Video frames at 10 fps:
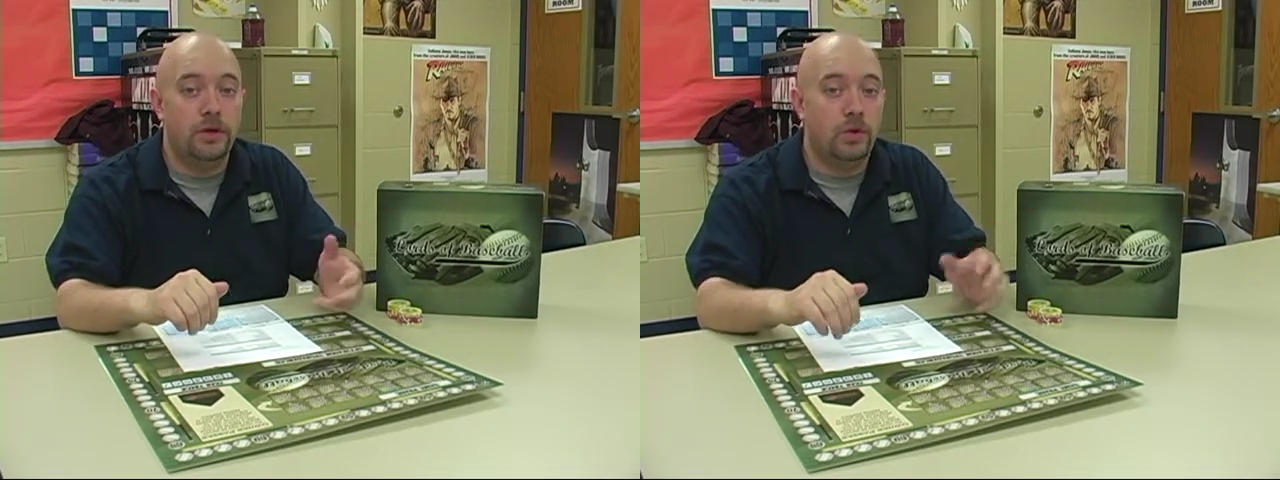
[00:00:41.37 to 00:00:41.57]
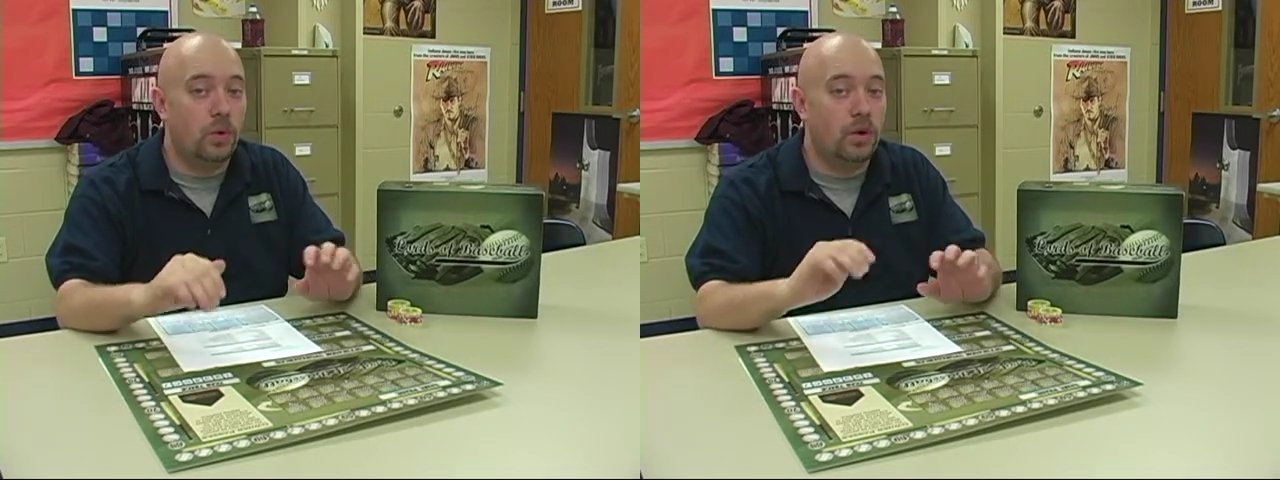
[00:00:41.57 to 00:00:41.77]

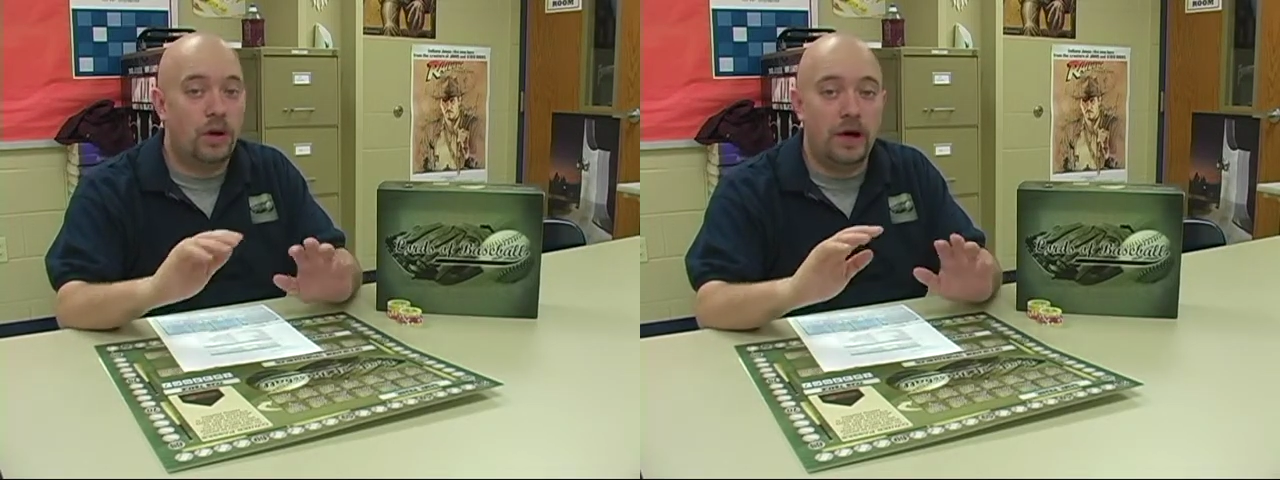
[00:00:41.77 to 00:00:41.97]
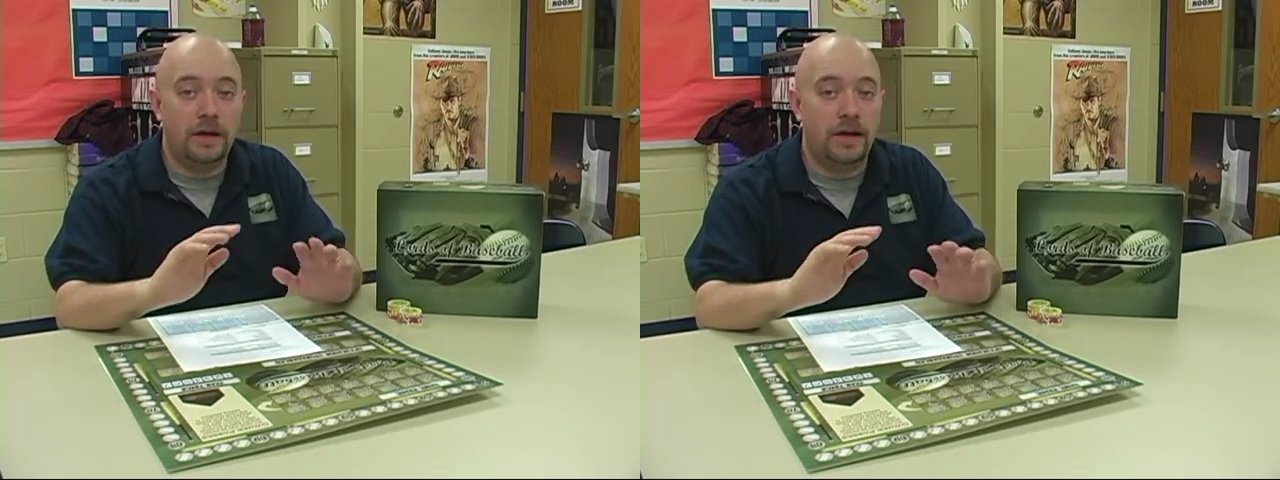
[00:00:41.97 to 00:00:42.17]
You are
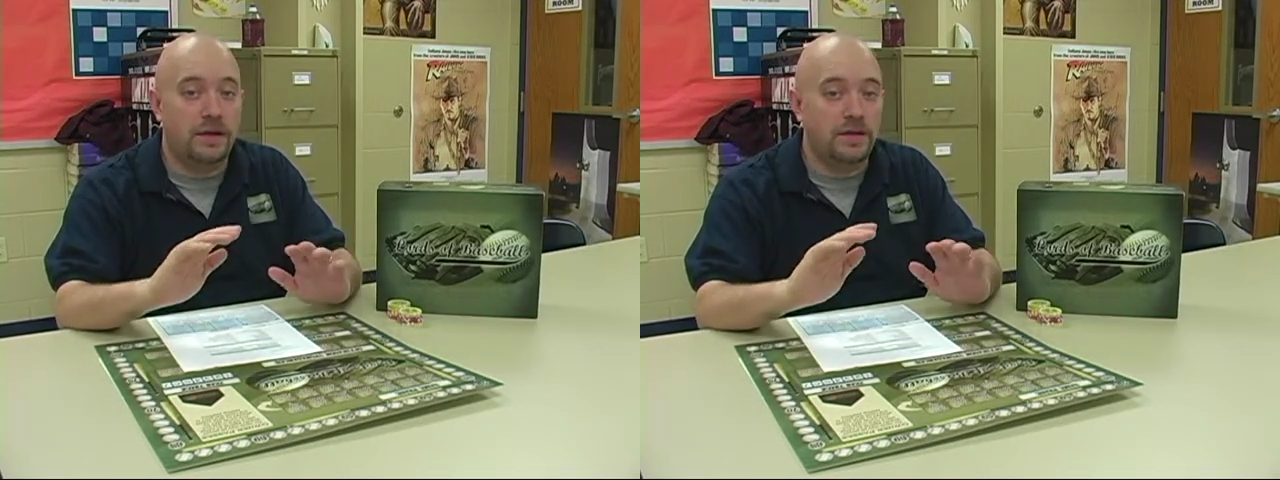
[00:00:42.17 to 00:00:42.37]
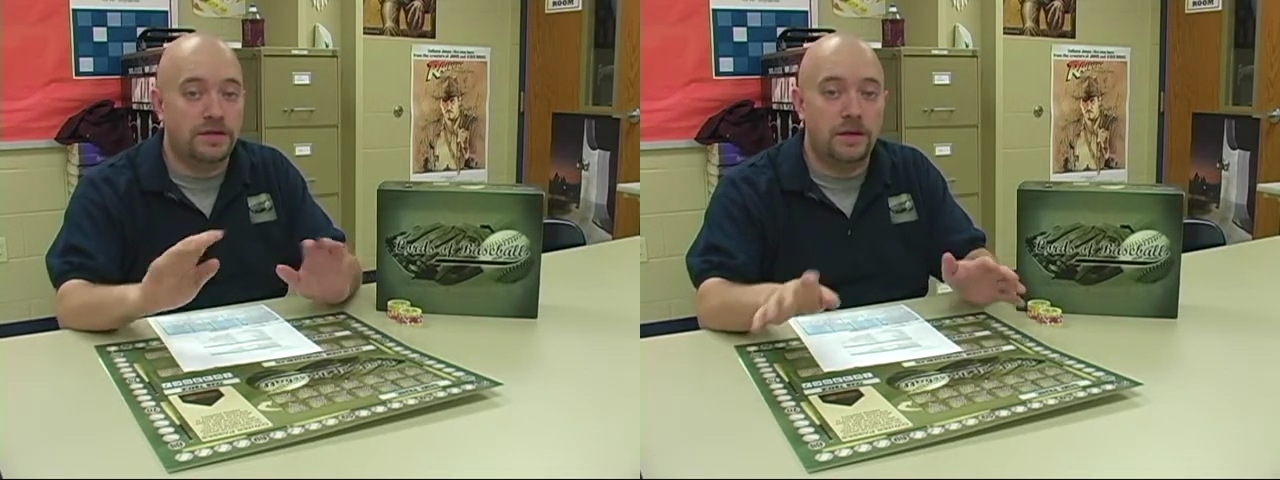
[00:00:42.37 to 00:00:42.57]
not
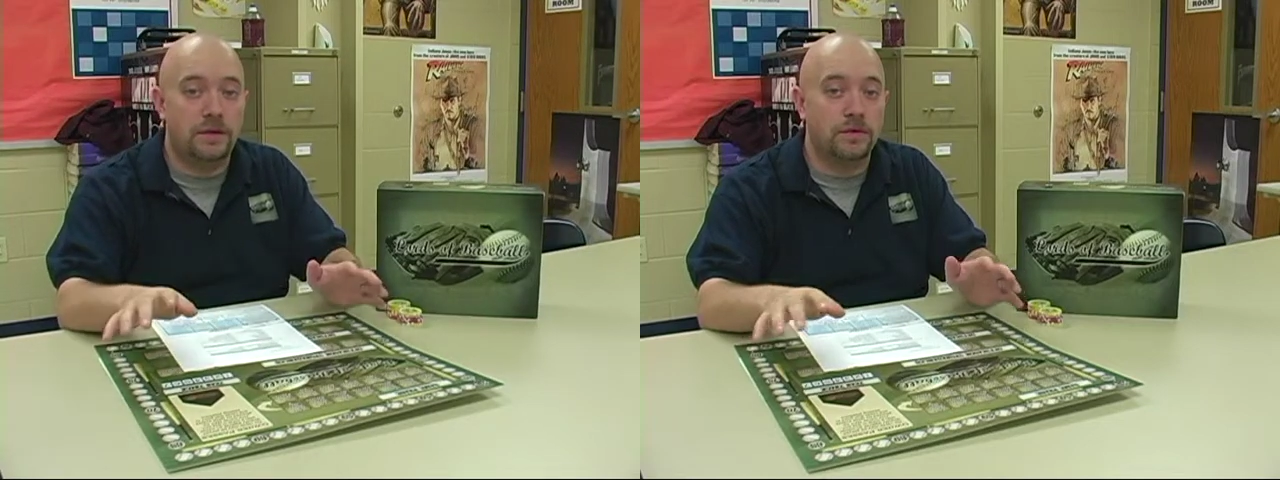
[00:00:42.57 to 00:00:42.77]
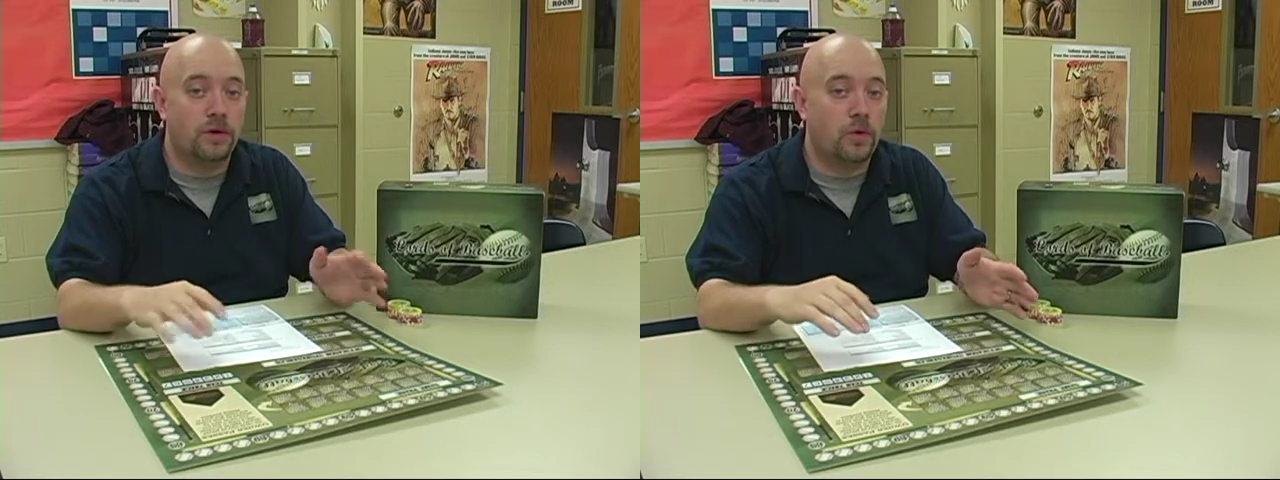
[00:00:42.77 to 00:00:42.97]
hitting
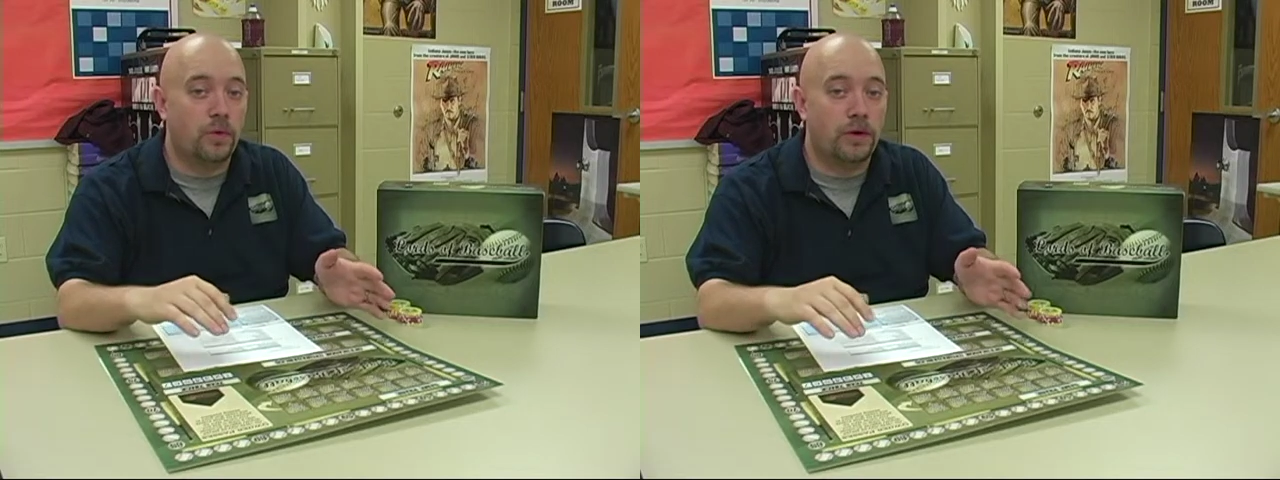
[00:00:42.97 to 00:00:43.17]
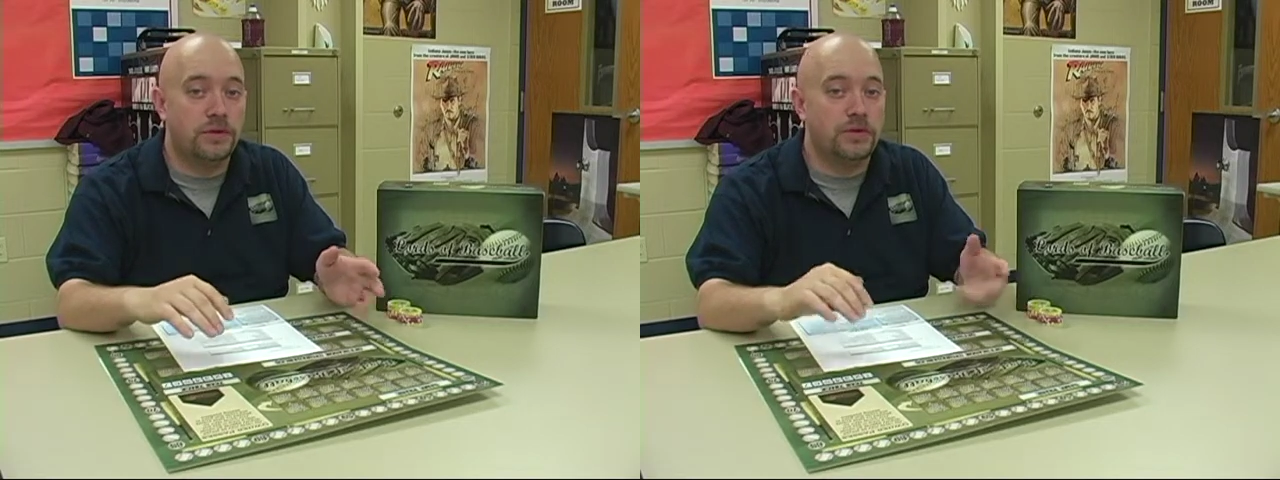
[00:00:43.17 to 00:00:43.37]
singles,
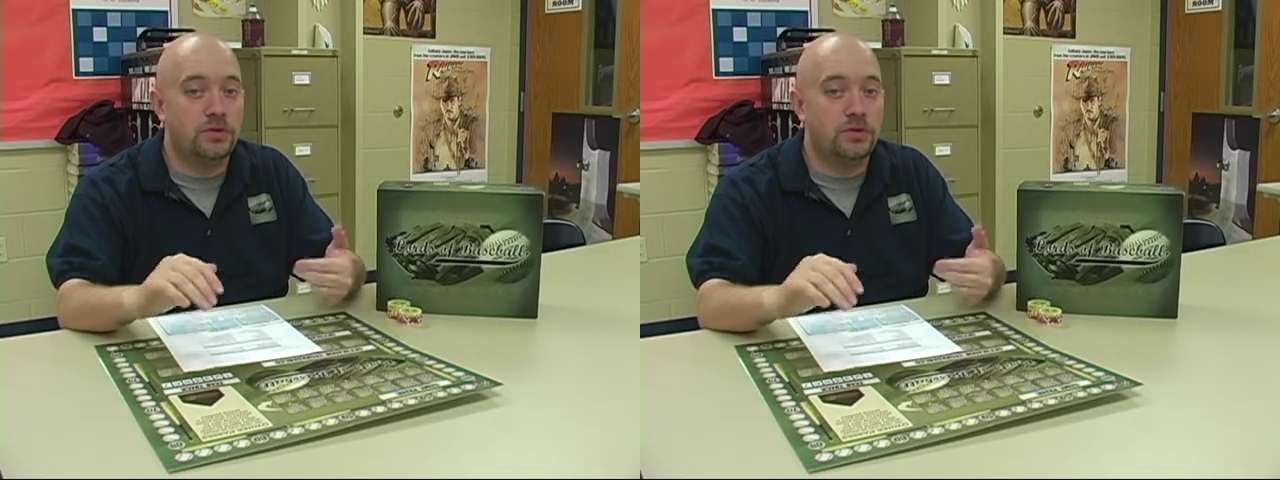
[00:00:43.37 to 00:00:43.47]
home runs,